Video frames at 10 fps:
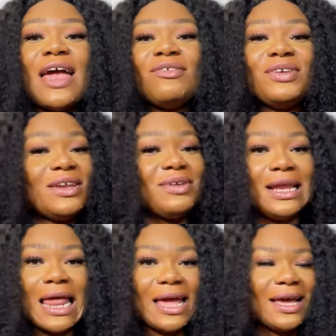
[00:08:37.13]
I really,
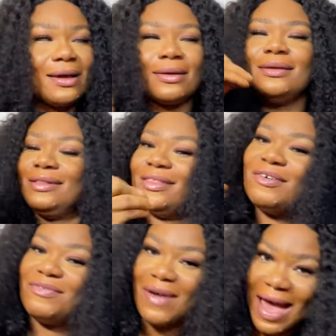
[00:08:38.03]
really like
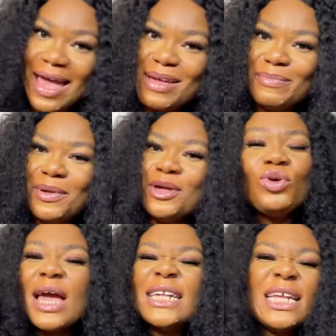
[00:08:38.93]
the vibe.
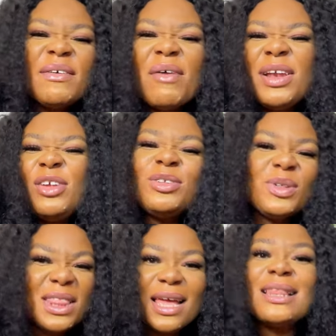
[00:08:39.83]
You guys, I never really used
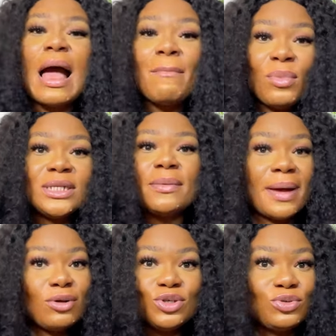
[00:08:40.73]
to think that much
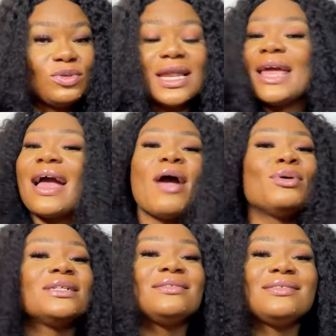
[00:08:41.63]
about shoes. Like, I
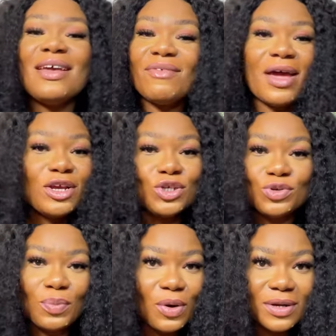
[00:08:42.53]
was never a
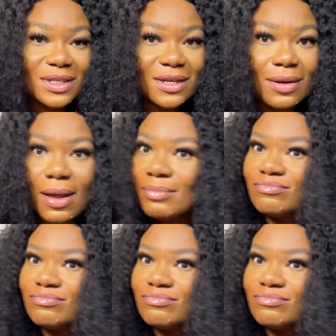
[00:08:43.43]
shoe person.